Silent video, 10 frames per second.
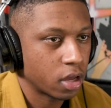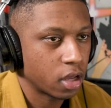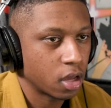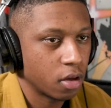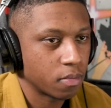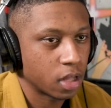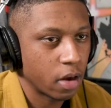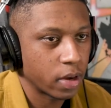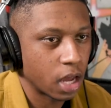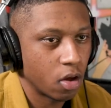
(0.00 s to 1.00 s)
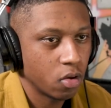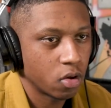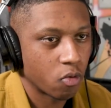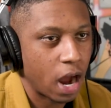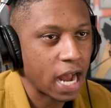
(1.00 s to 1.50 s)
Okay, yep, there we go.
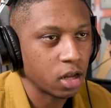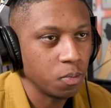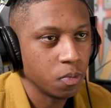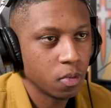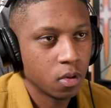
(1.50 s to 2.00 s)
Rock him!